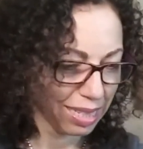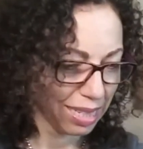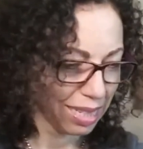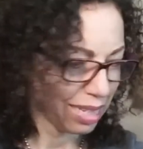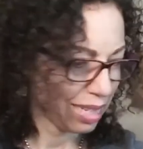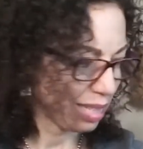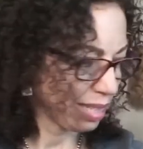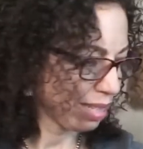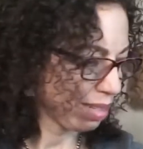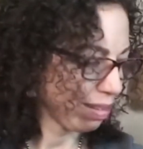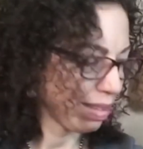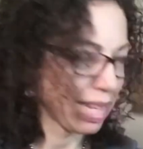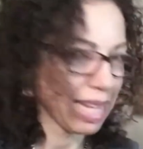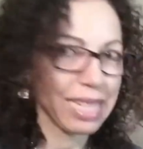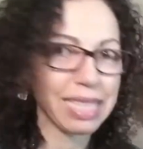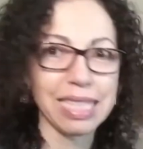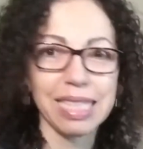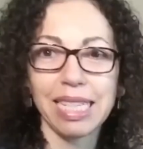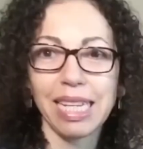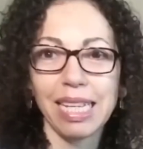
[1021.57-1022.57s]
So
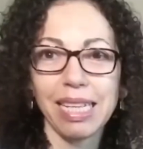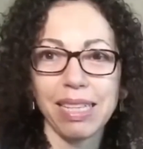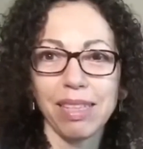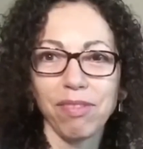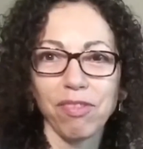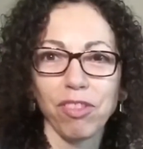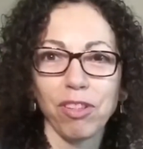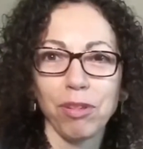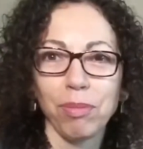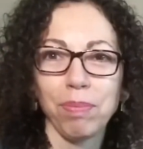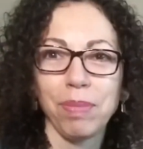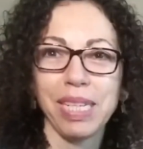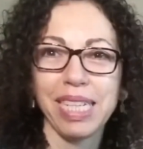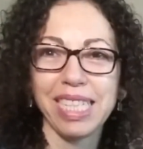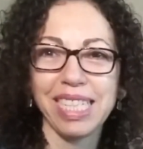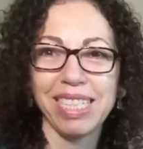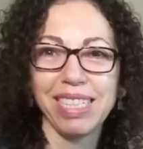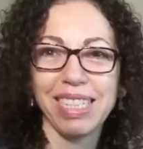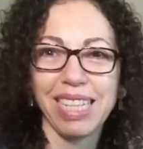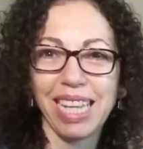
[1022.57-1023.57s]
that's it for me
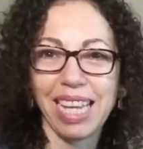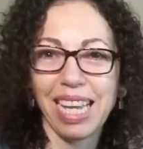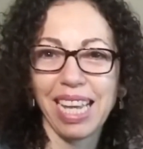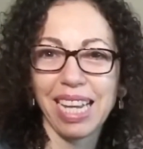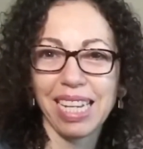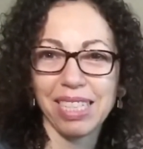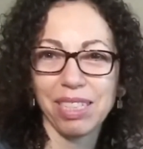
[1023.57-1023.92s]
today. I just